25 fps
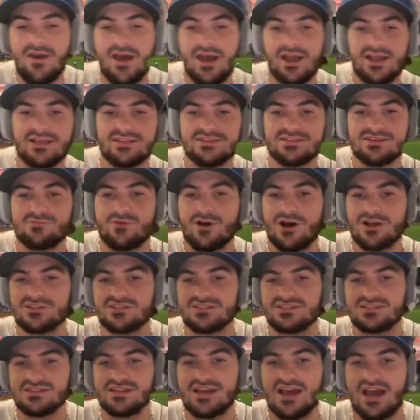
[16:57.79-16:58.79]
Against the
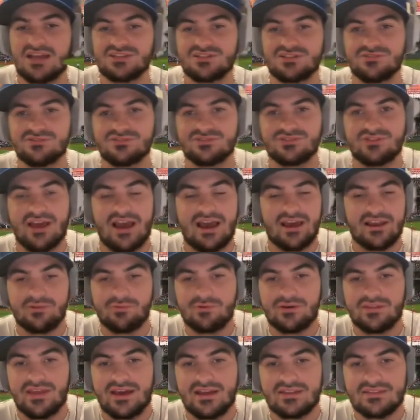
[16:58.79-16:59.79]
Washington Nationals, you had to
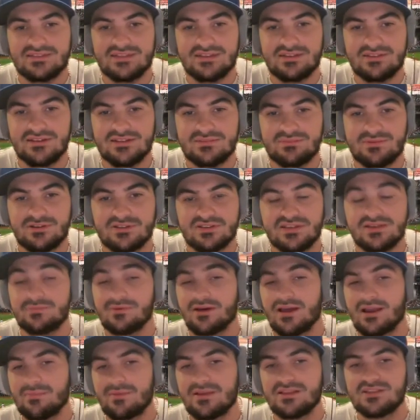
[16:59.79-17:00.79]
win that series personally,
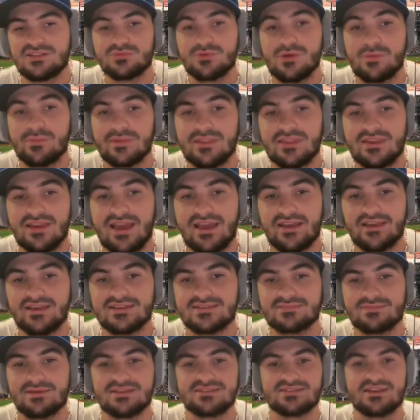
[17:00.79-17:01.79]
but I mean, sweeping the
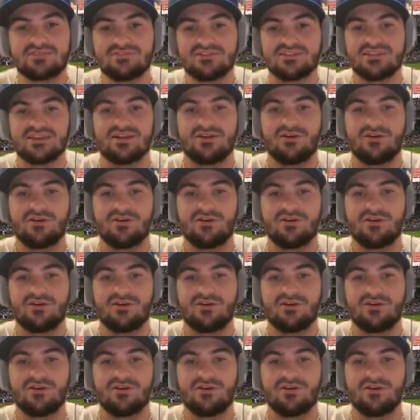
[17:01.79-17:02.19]
Yankees makes everything